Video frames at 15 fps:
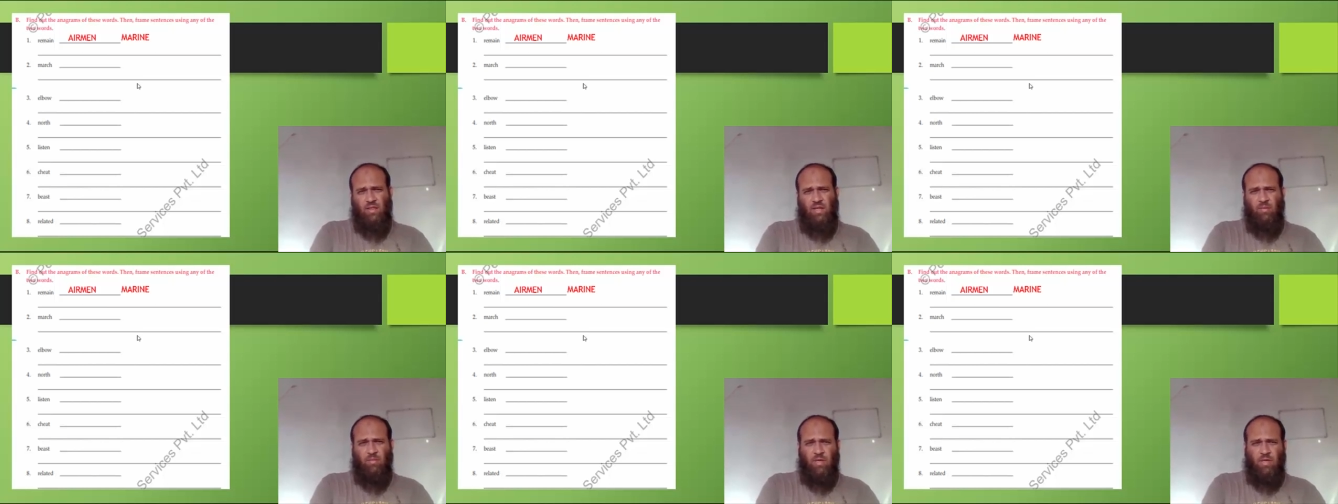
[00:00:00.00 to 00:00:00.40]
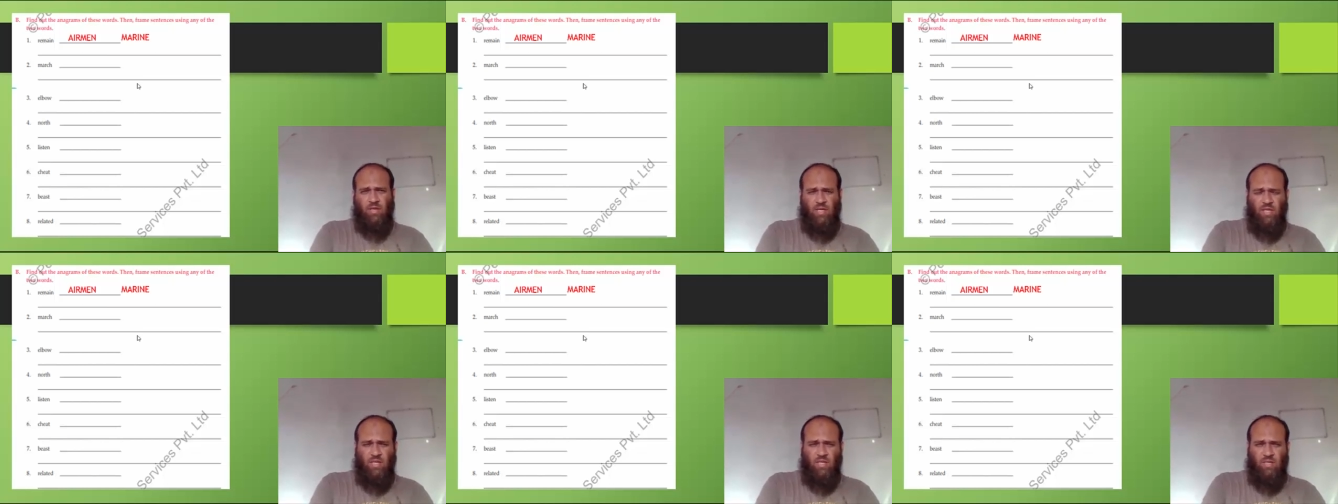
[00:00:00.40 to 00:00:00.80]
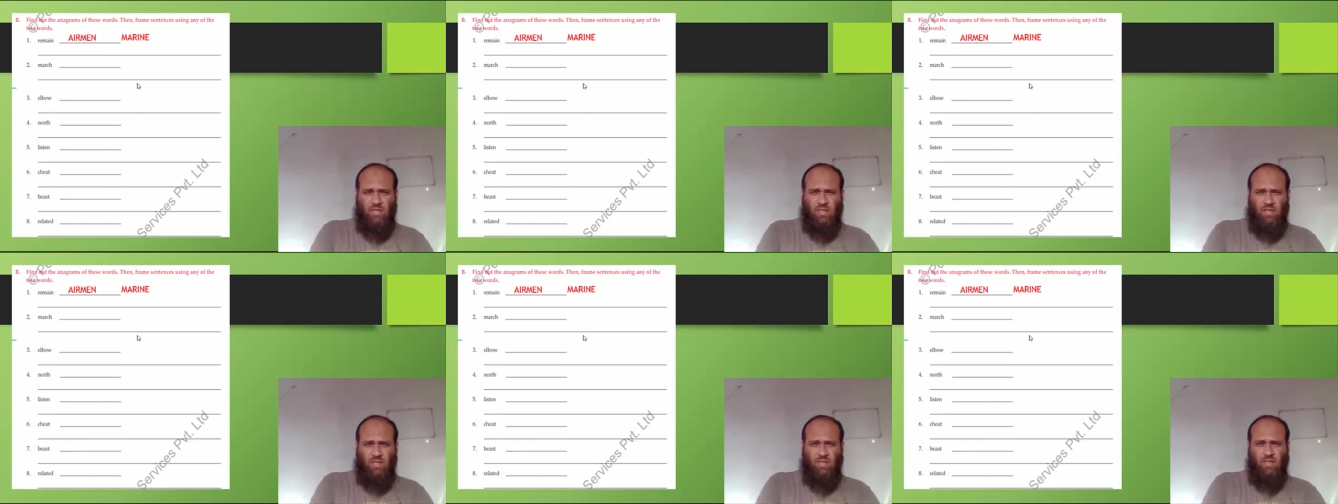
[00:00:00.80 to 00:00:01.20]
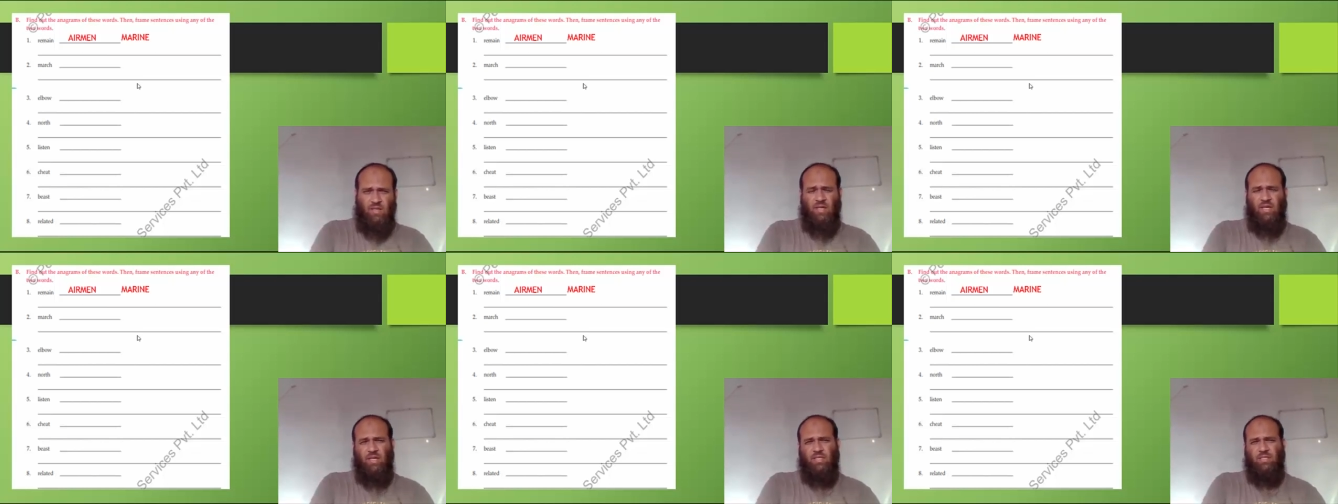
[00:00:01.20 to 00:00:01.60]
marine
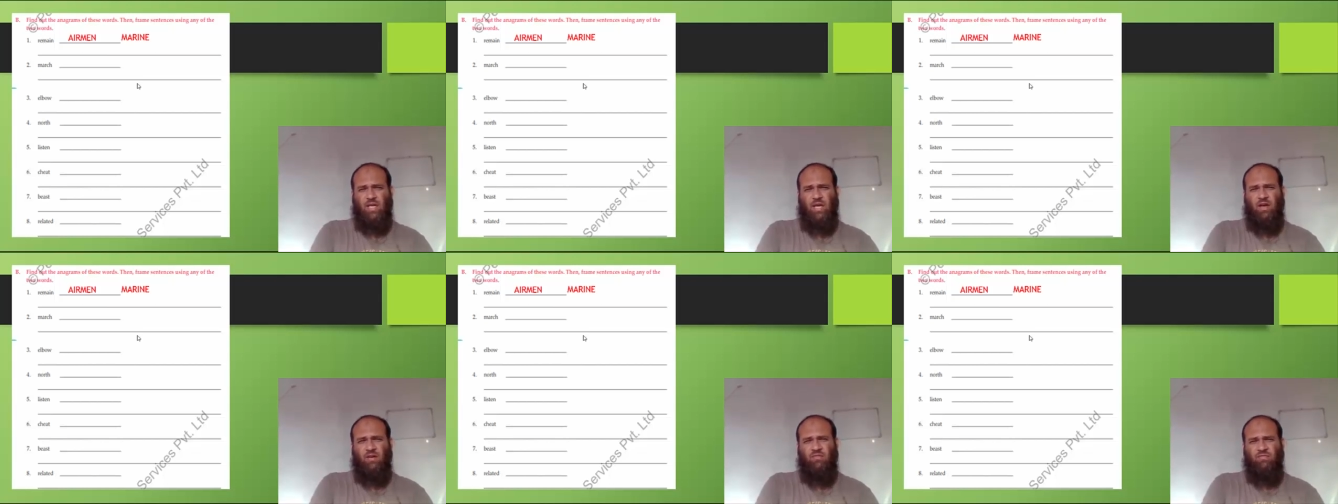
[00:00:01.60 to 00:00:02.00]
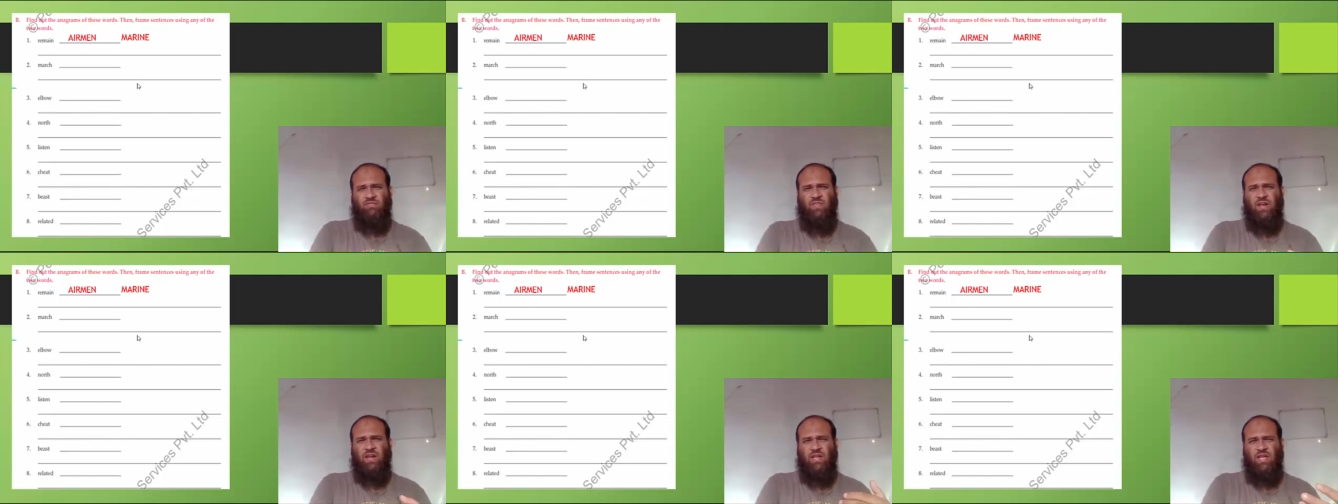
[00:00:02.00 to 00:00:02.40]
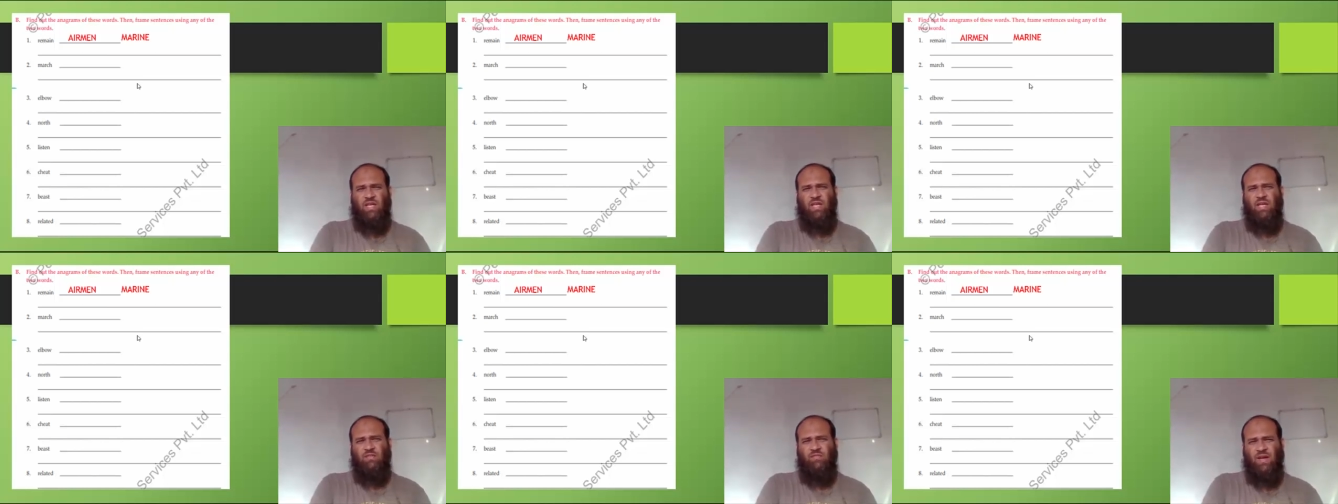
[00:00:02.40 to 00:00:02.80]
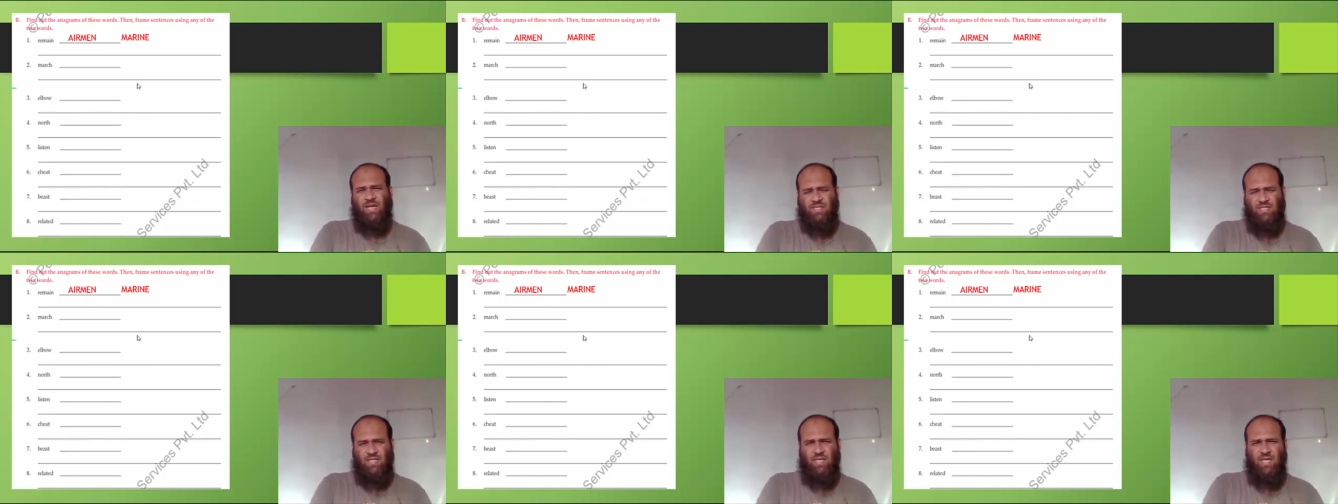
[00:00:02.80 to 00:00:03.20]
is a very
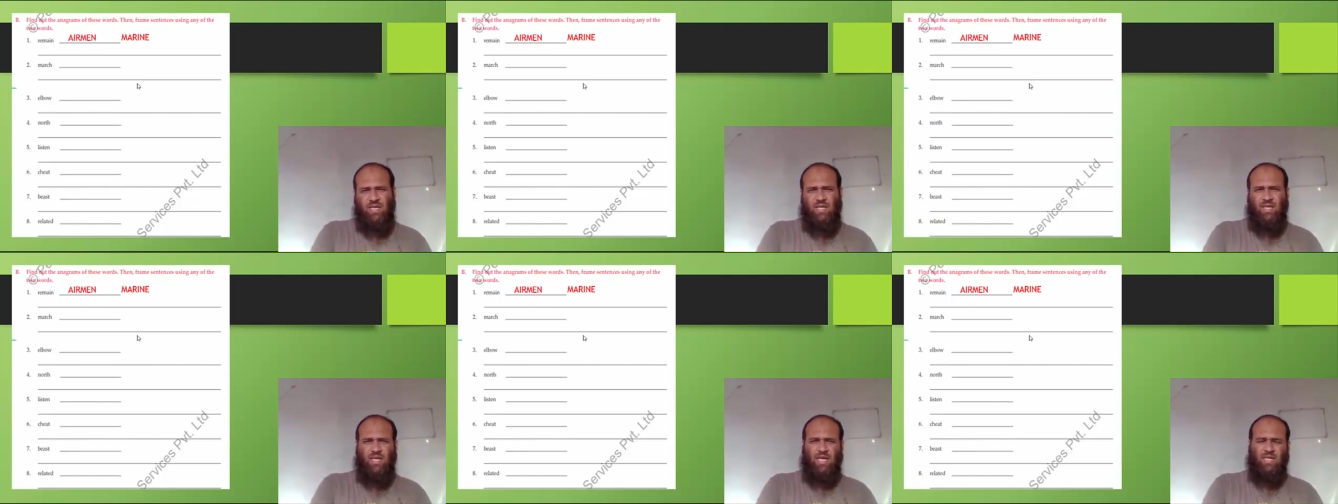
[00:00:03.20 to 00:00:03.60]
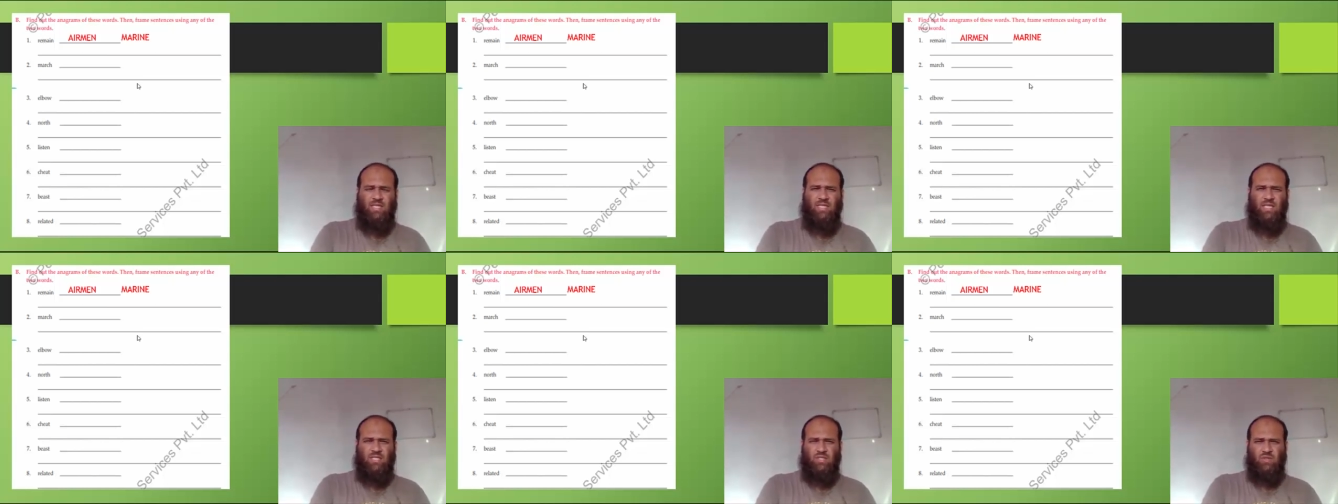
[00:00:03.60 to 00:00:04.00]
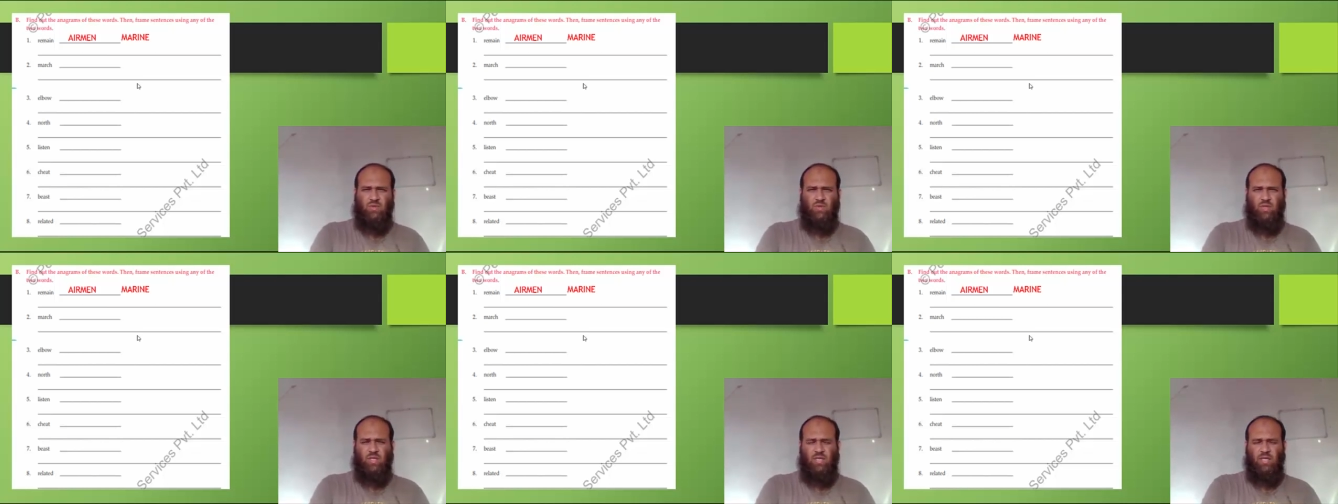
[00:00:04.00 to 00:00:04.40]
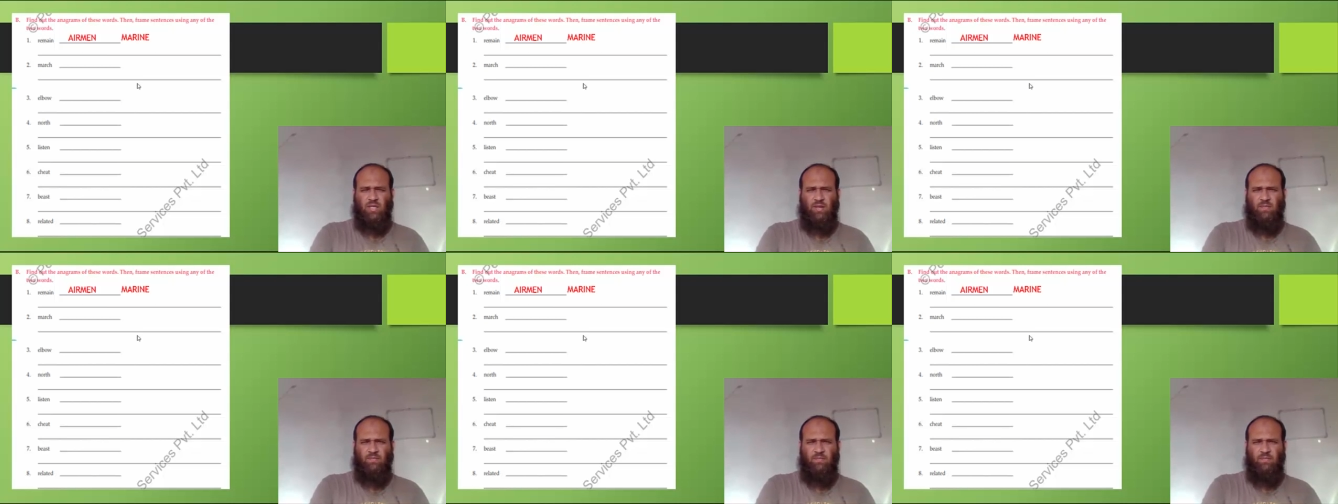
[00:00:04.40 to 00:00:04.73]
fascinating industry.